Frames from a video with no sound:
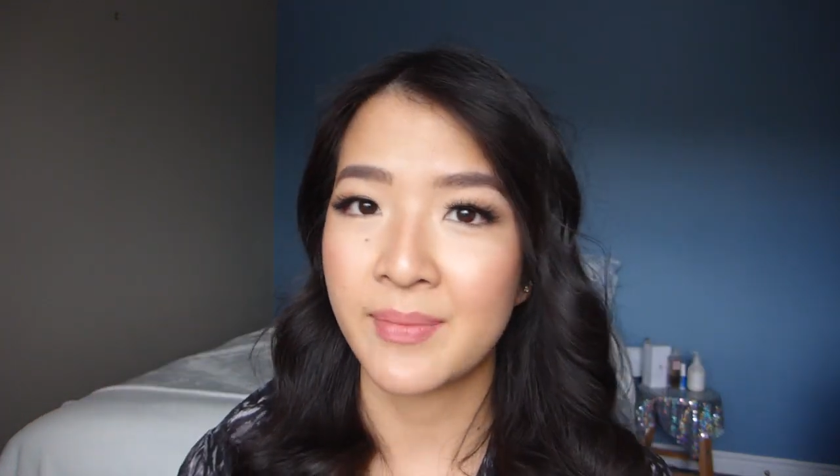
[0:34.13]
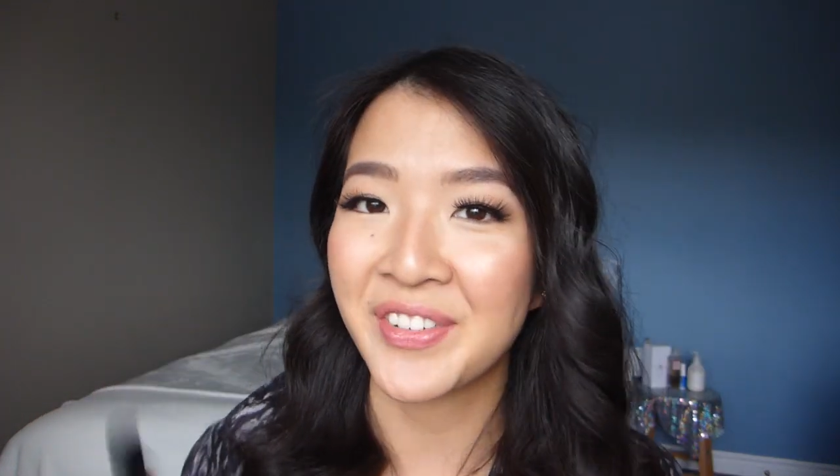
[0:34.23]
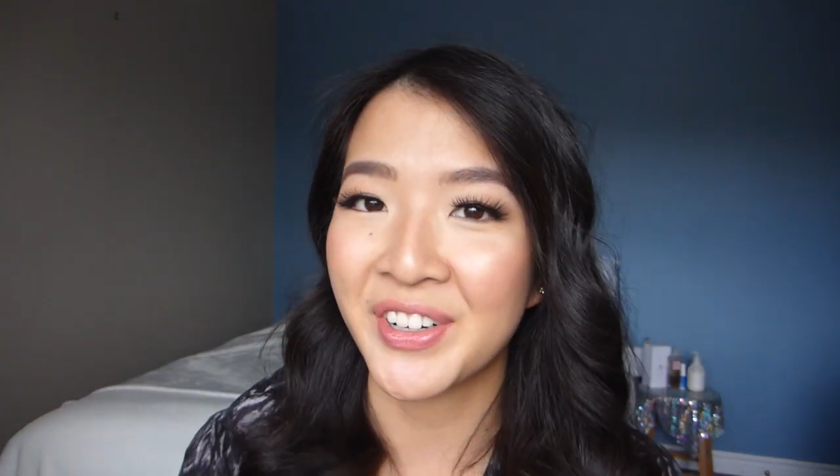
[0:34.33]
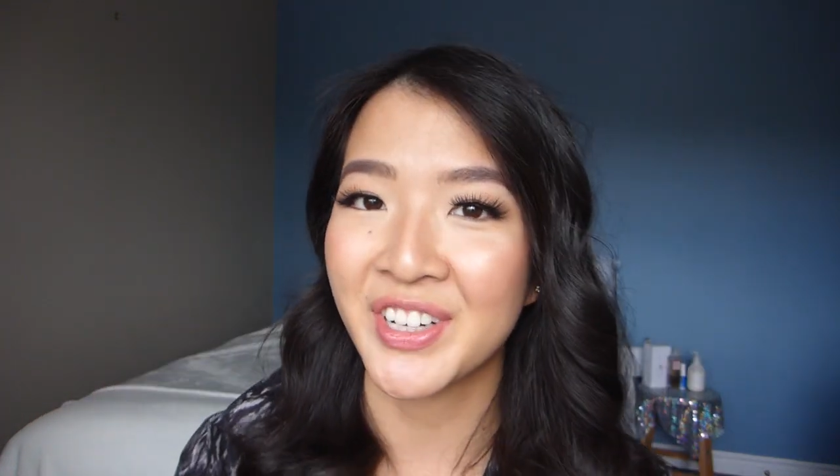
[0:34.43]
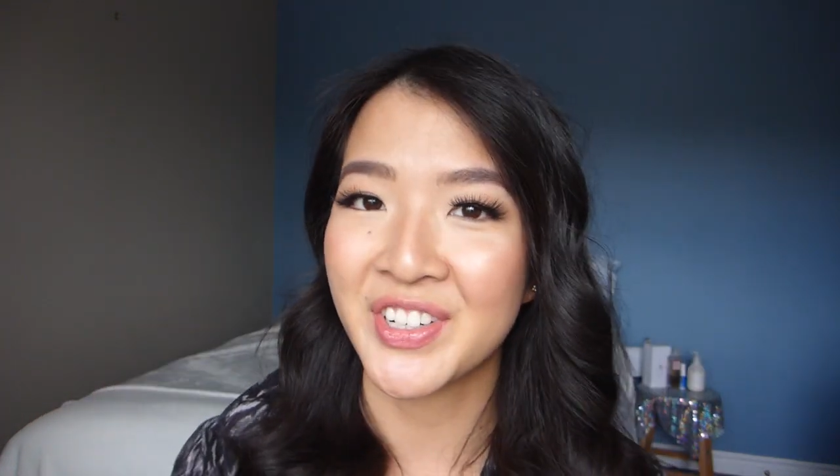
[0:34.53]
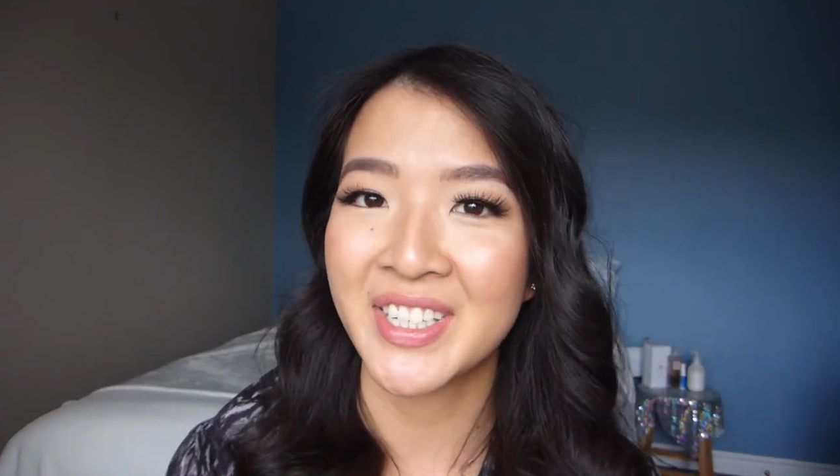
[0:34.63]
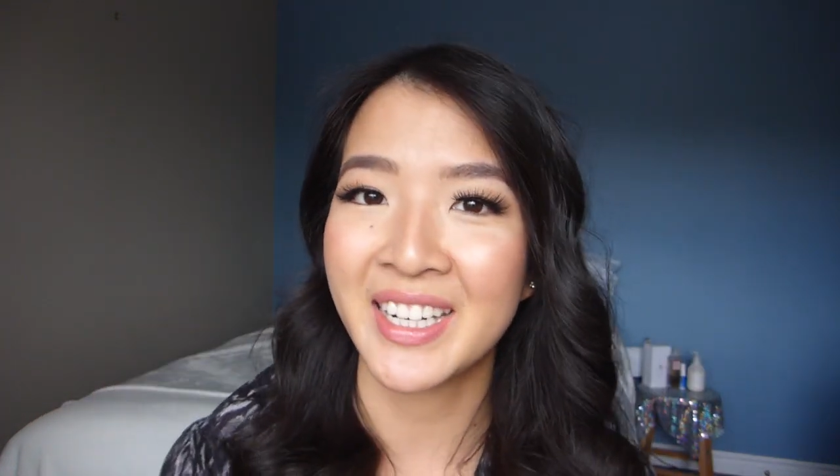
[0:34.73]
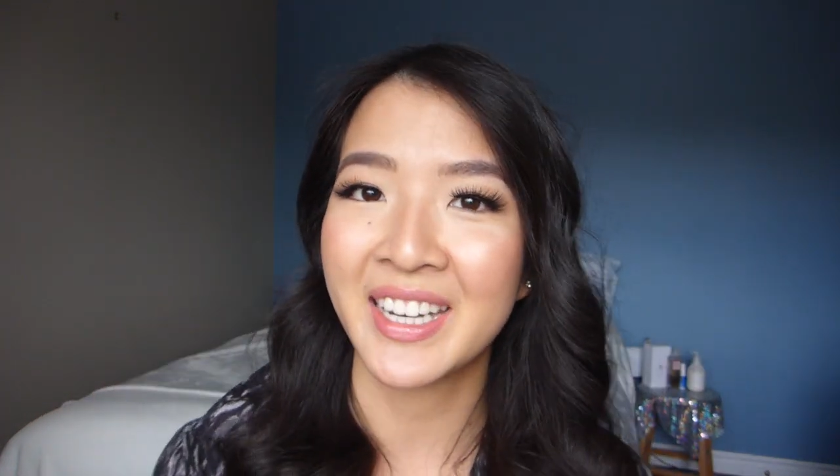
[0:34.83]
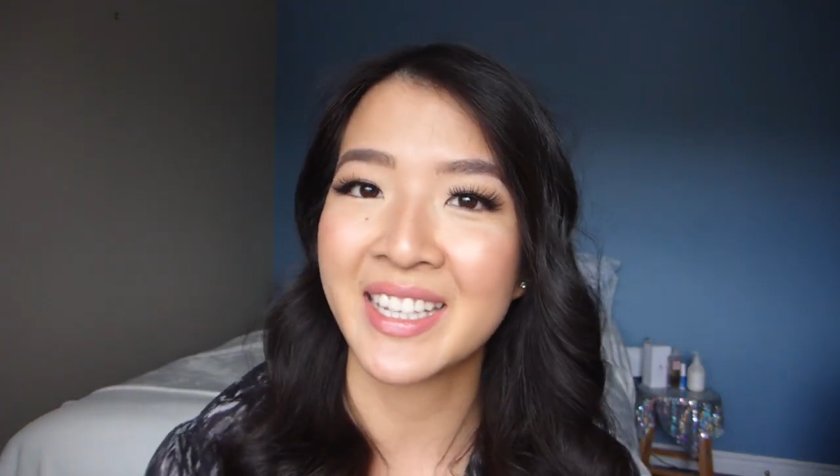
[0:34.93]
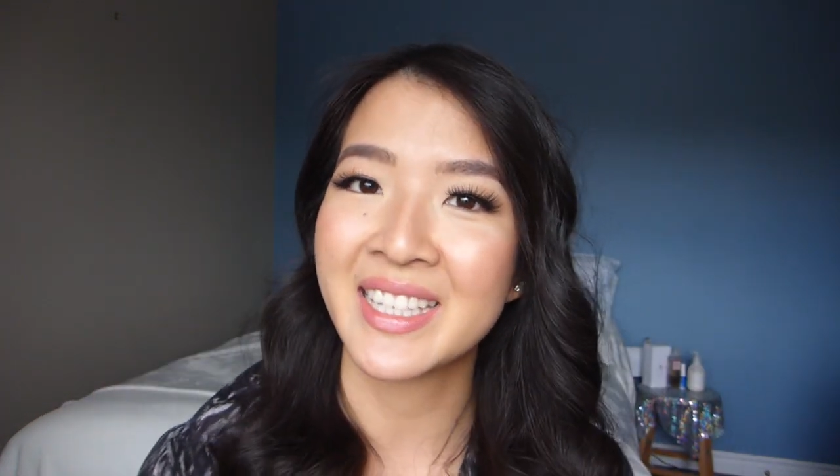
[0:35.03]
If you're interested
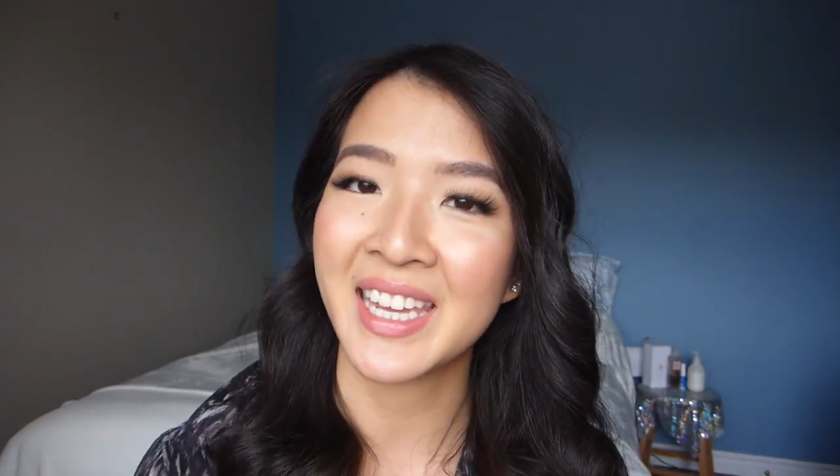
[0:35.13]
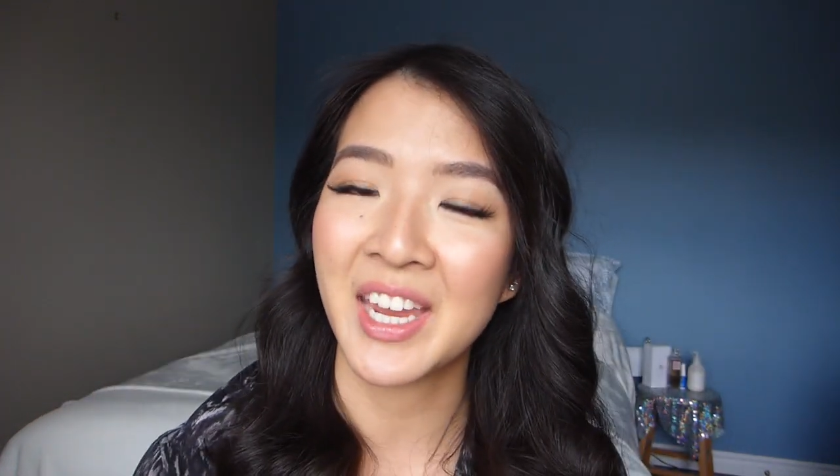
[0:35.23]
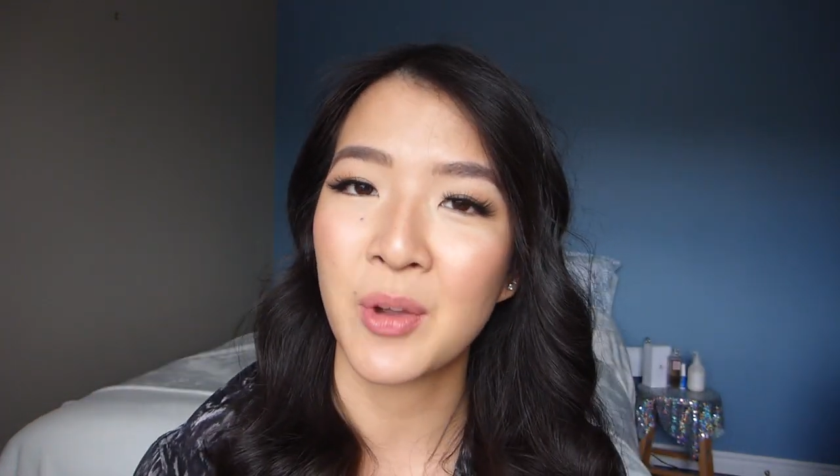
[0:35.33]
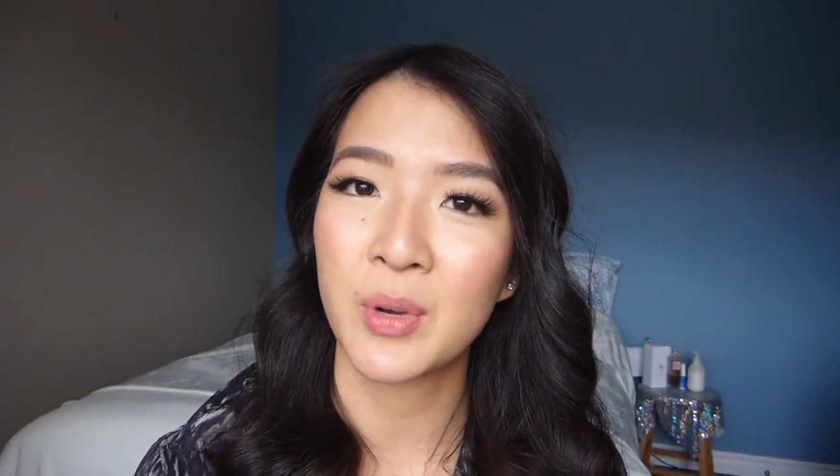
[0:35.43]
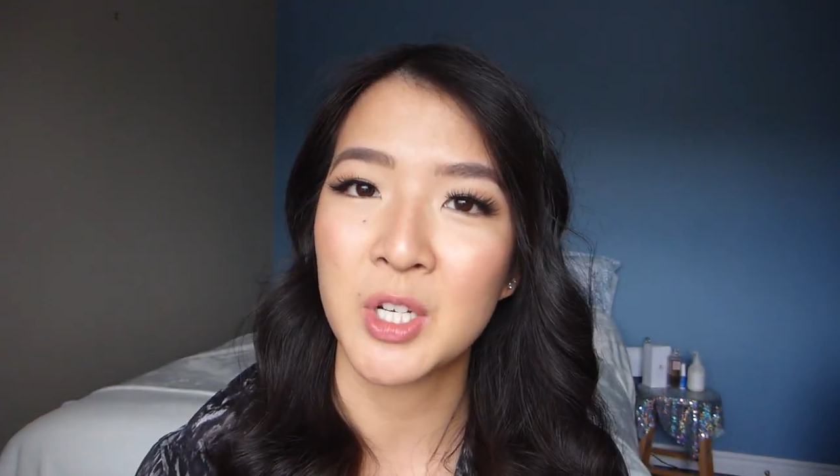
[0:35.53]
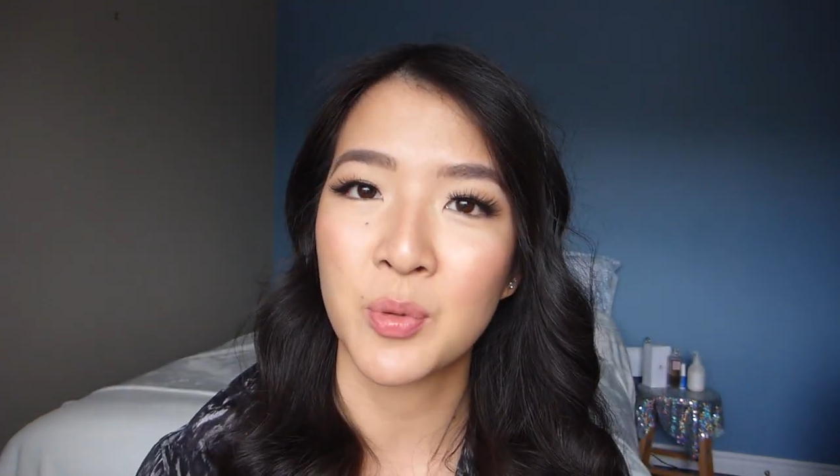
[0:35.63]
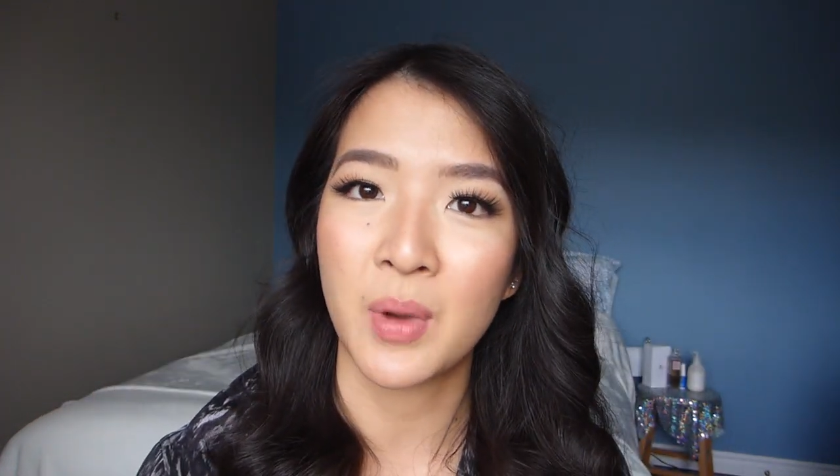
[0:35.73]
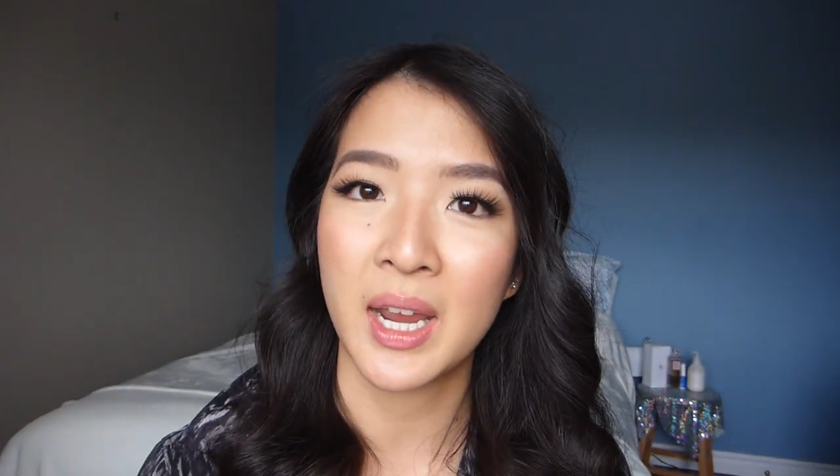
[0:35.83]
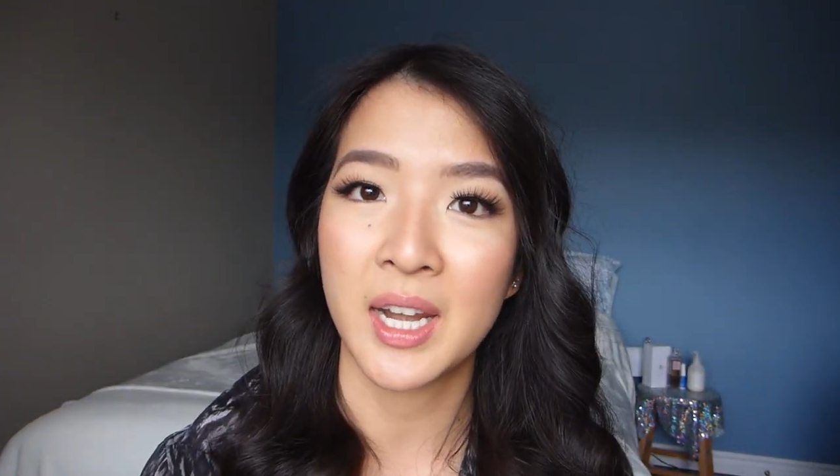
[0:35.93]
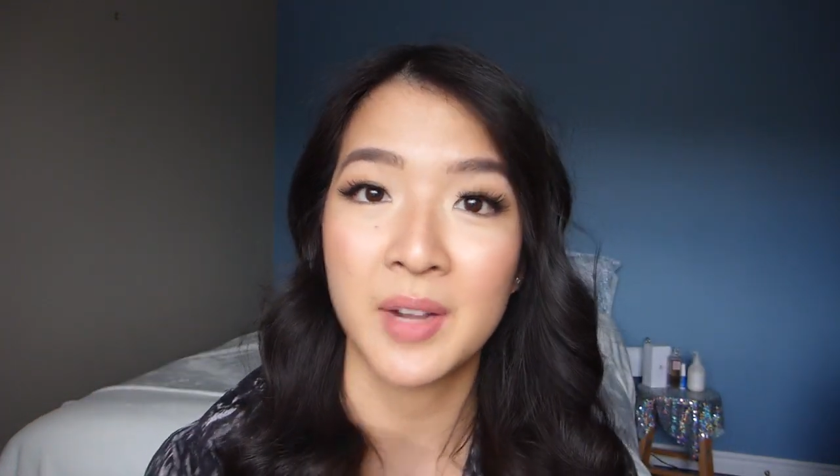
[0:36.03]
in seeing which
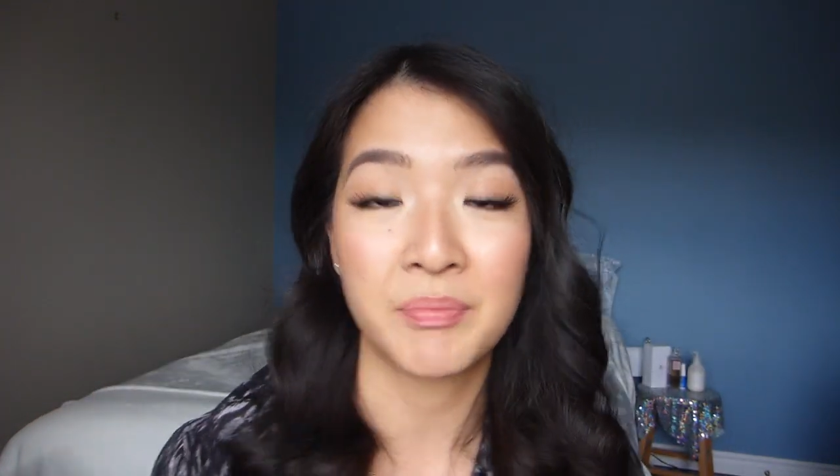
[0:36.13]
one